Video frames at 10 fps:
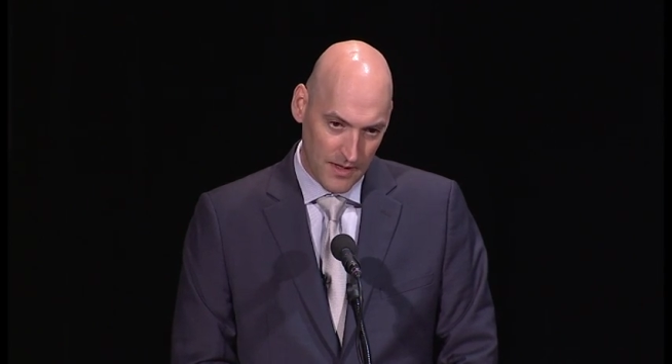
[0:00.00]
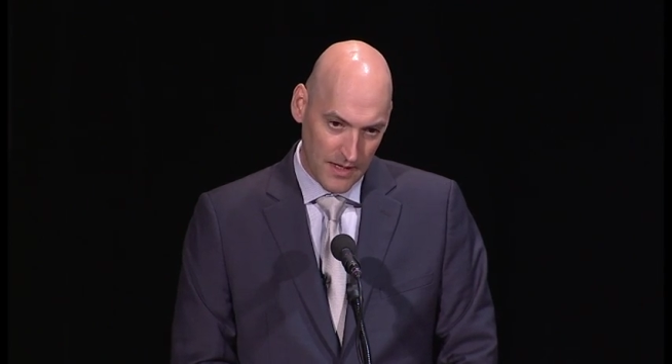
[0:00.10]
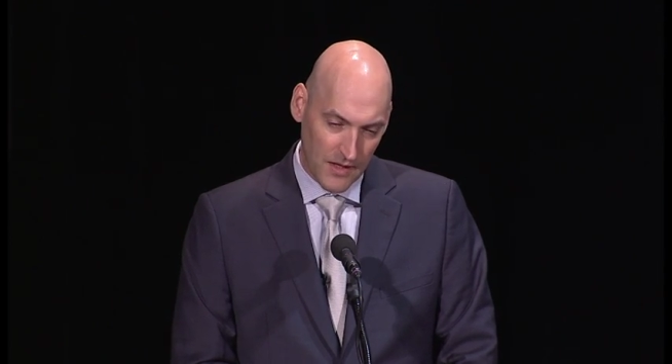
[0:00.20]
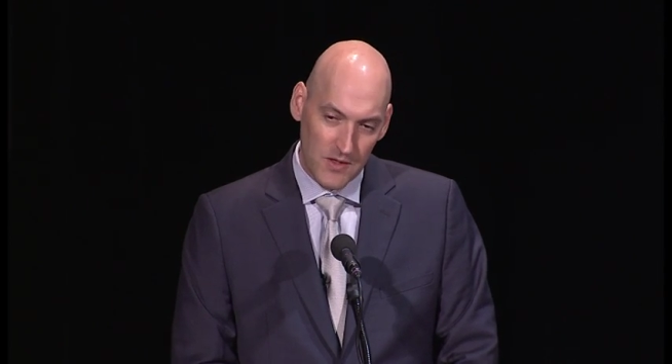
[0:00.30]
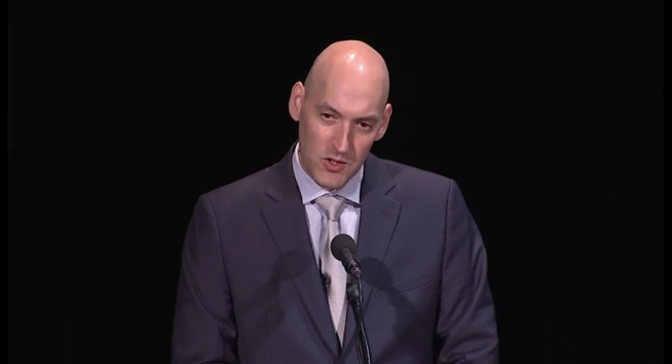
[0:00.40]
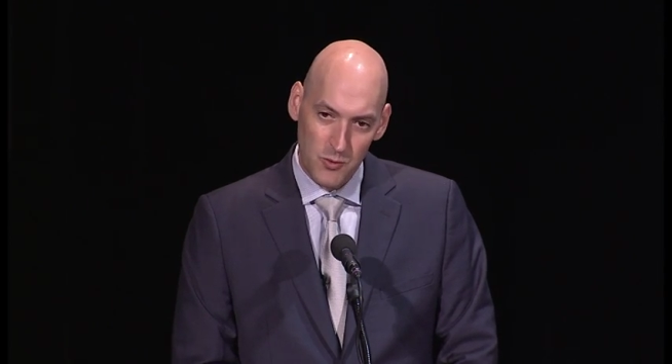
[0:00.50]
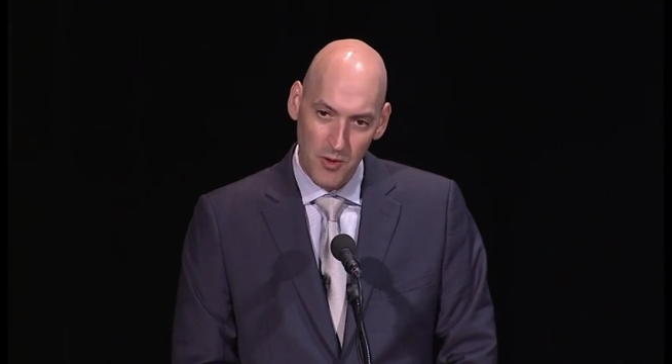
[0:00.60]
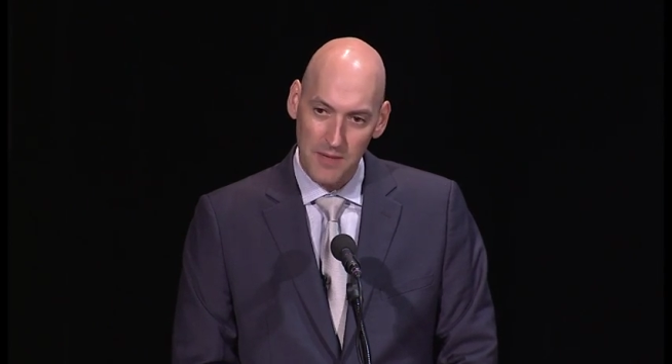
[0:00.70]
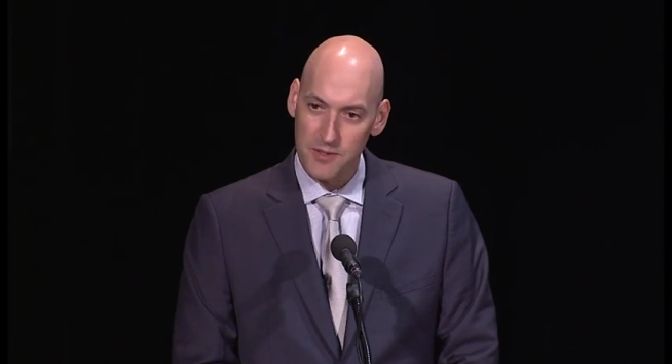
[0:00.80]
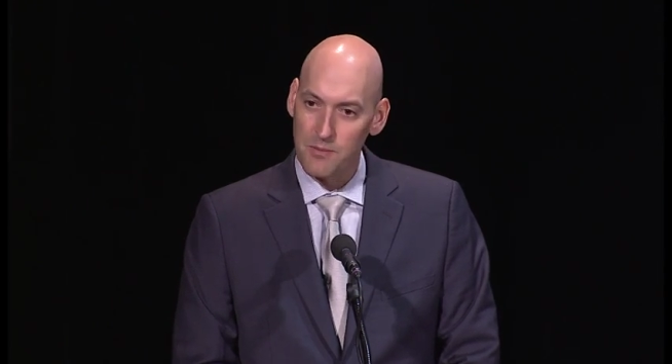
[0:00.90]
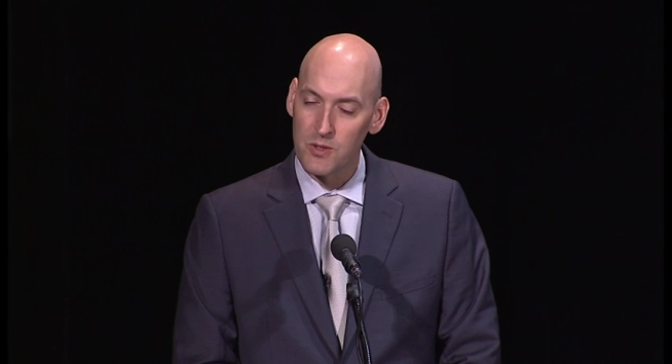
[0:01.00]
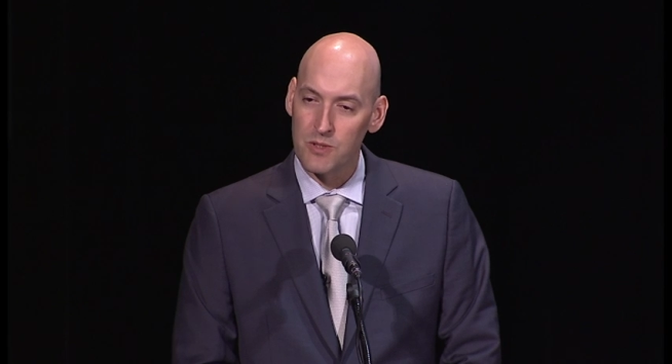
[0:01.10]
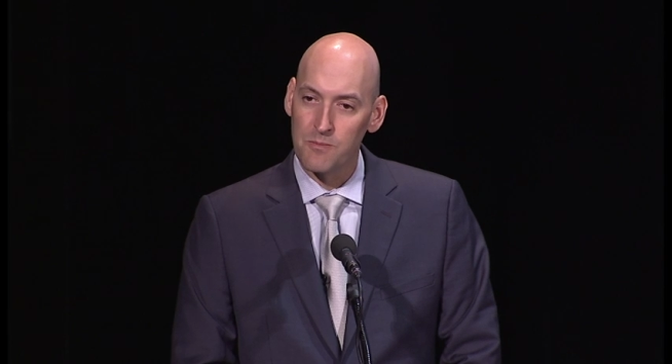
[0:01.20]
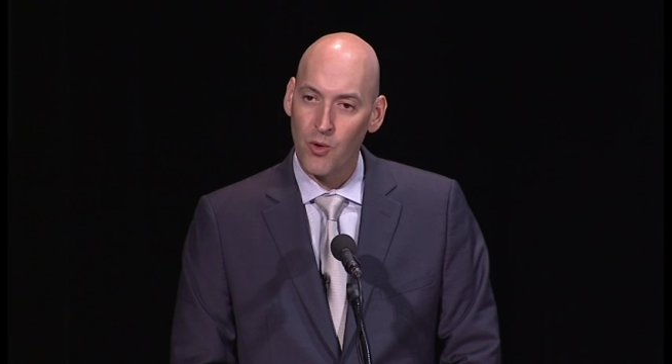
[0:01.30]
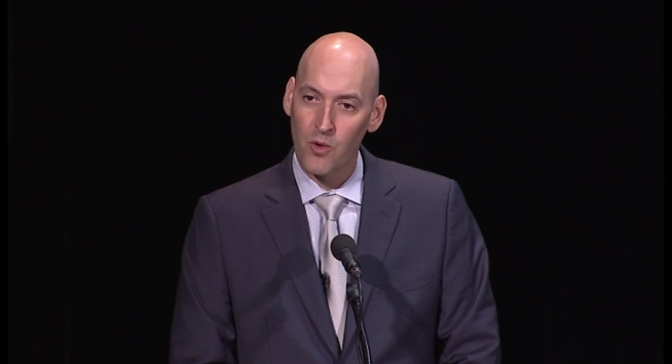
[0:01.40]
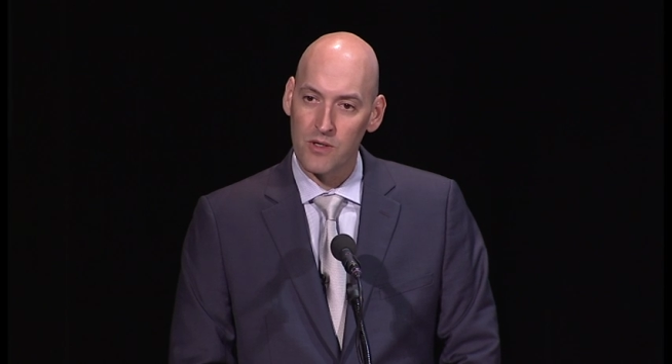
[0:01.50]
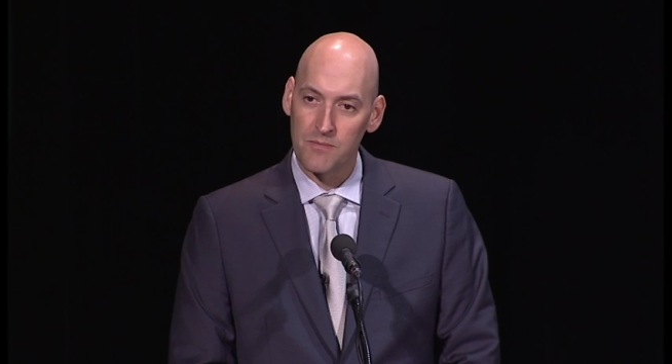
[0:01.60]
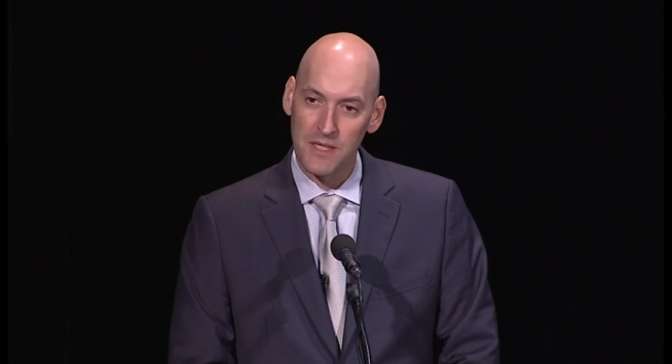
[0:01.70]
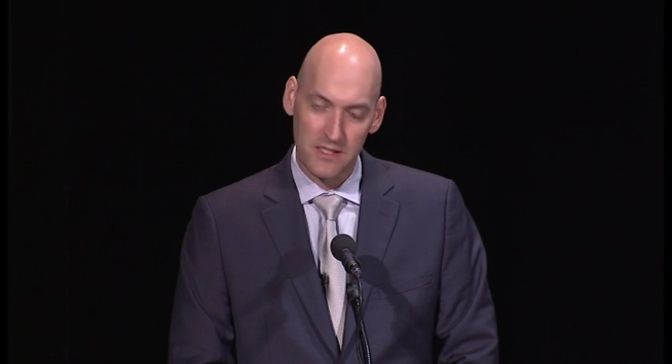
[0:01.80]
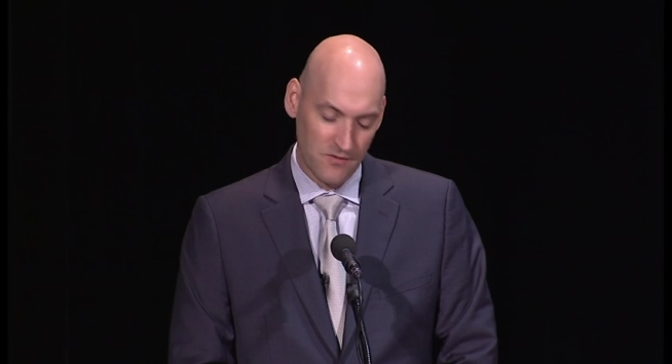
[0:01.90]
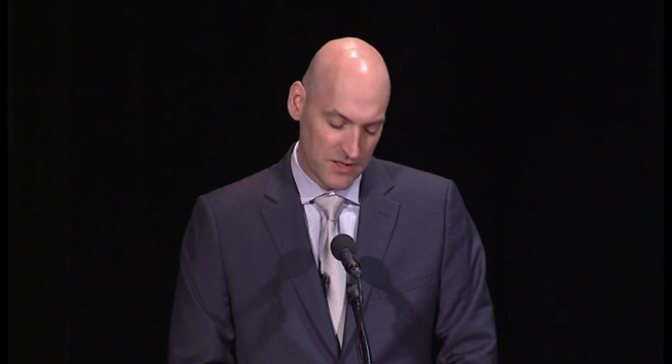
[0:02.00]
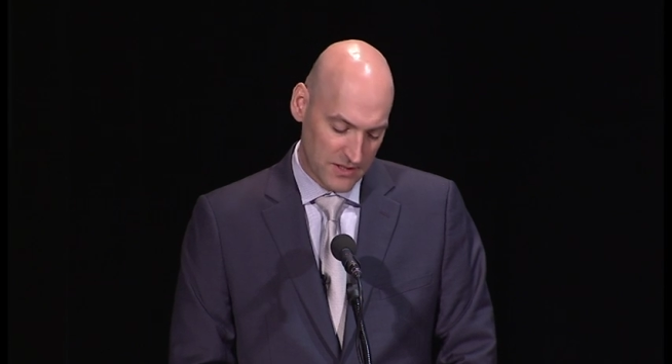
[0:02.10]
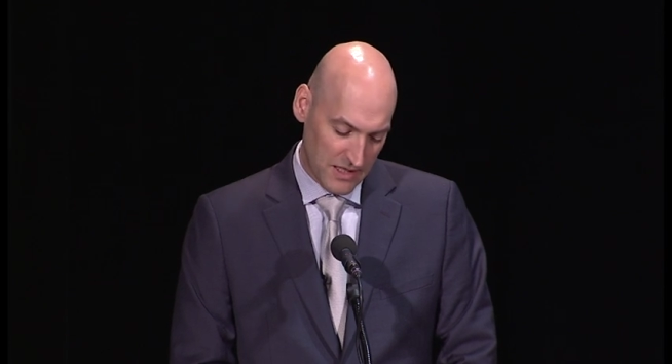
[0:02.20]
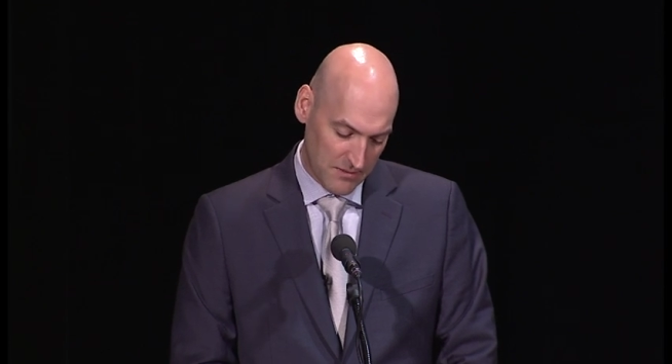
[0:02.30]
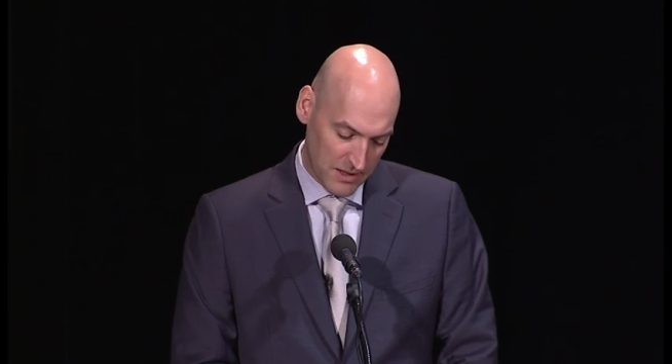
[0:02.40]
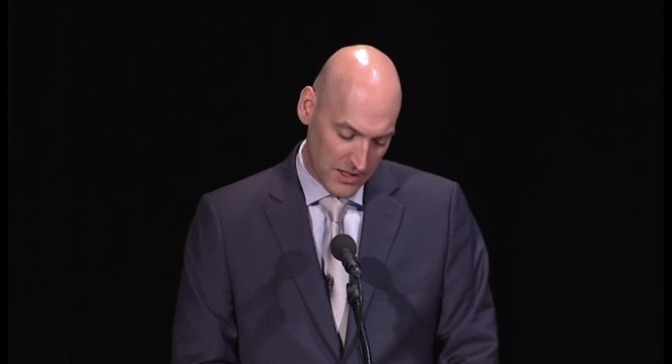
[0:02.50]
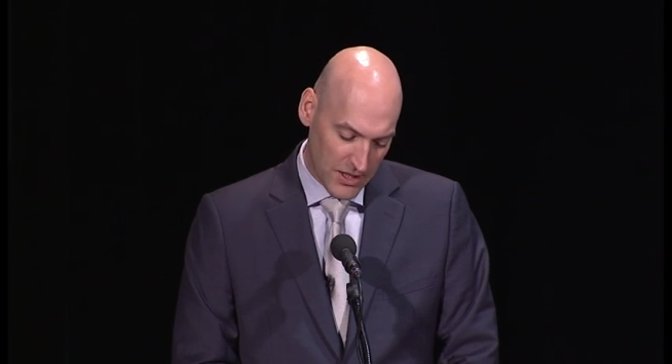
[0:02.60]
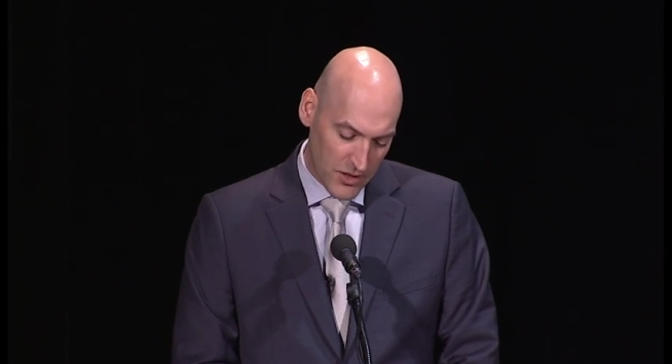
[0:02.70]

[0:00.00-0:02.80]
And this is perhaps the most important piece of this statement,